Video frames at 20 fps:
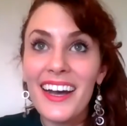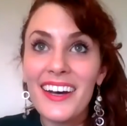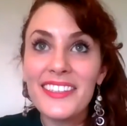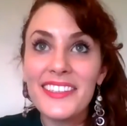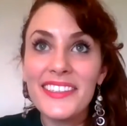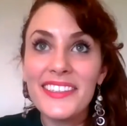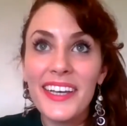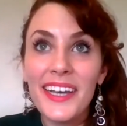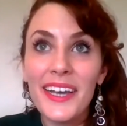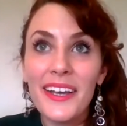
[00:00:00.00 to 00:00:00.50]

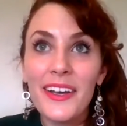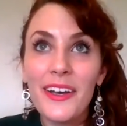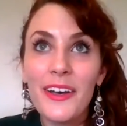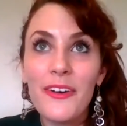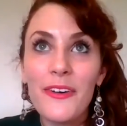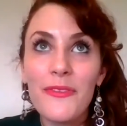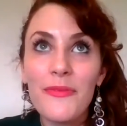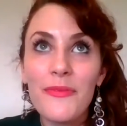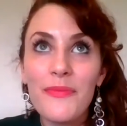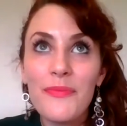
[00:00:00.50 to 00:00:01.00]
I'll say
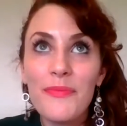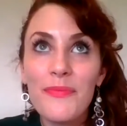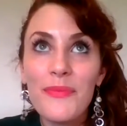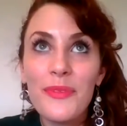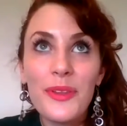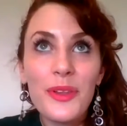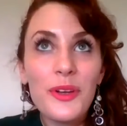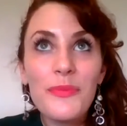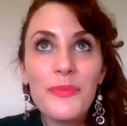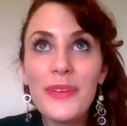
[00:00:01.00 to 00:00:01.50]
a the
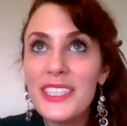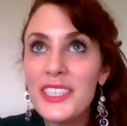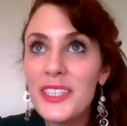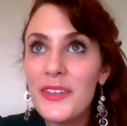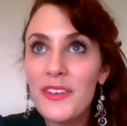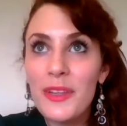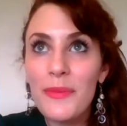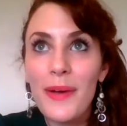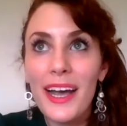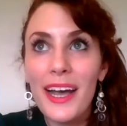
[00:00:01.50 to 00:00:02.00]
little piece
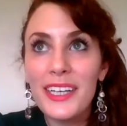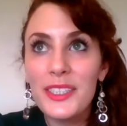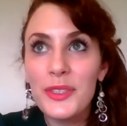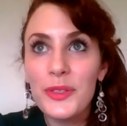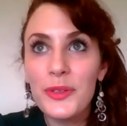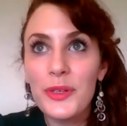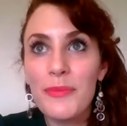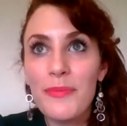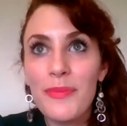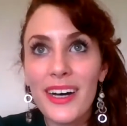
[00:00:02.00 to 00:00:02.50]
over the past
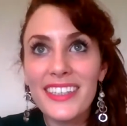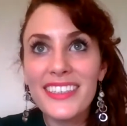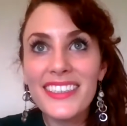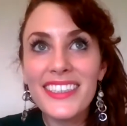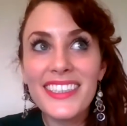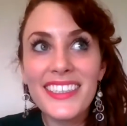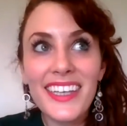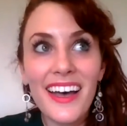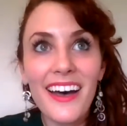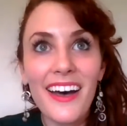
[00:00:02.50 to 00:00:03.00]
three
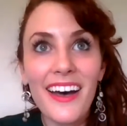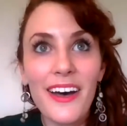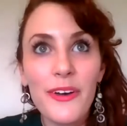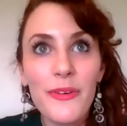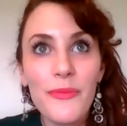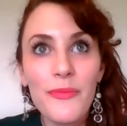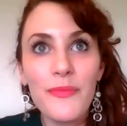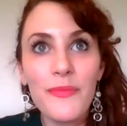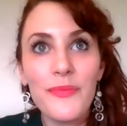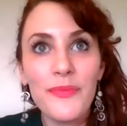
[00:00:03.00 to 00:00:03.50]
months,
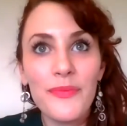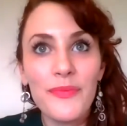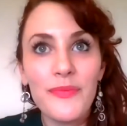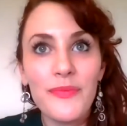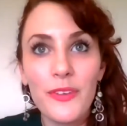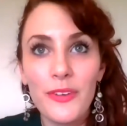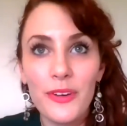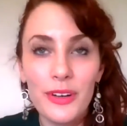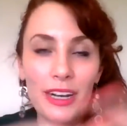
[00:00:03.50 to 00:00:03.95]
um, or